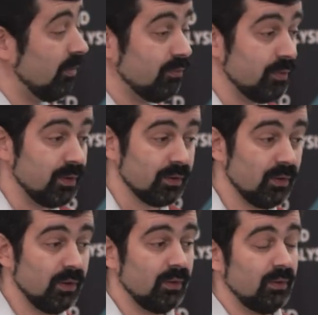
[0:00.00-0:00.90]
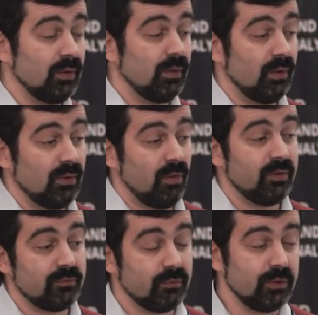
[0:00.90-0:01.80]

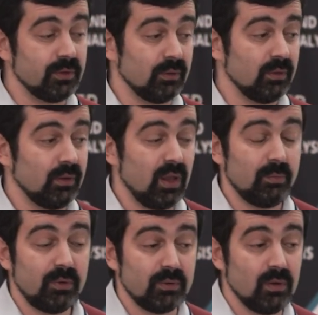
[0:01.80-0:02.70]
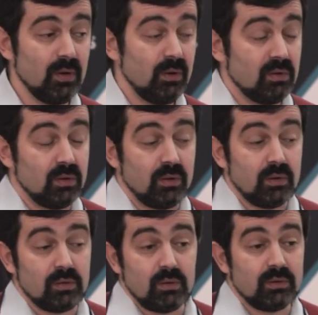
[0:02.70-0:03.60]
three library.
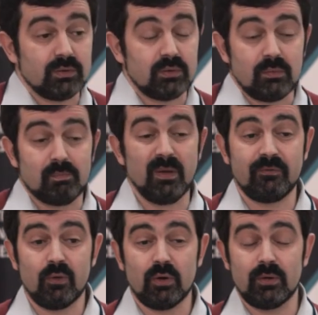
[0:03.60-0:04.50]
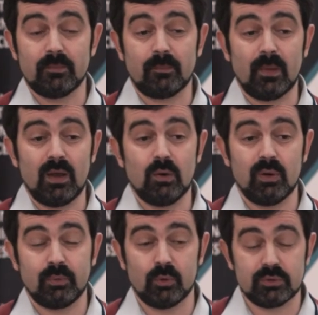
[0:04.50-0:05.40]
And before
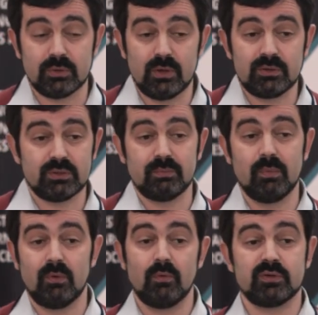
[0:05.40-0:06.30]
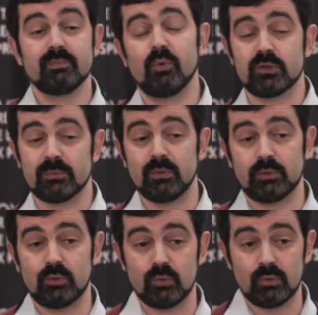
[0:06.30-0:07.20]
our approach, it was
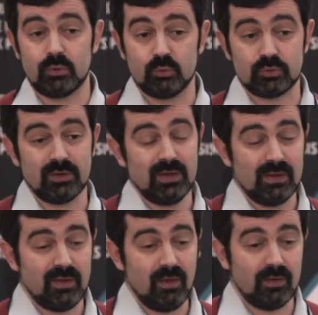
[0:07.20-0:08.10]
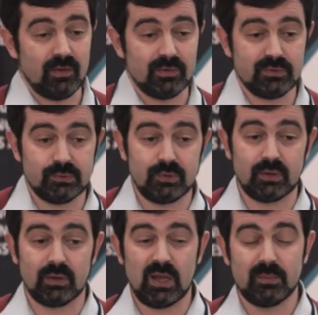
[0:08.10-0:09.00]
impossible to use these
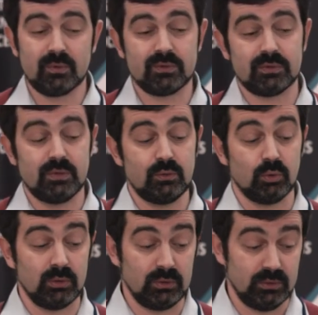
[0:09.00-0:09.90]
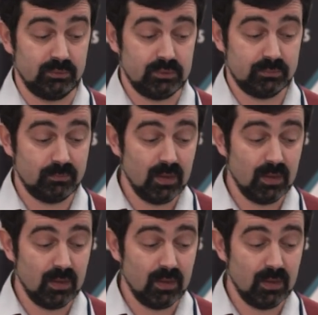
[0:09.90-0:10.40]
three libraries in Kotlin language.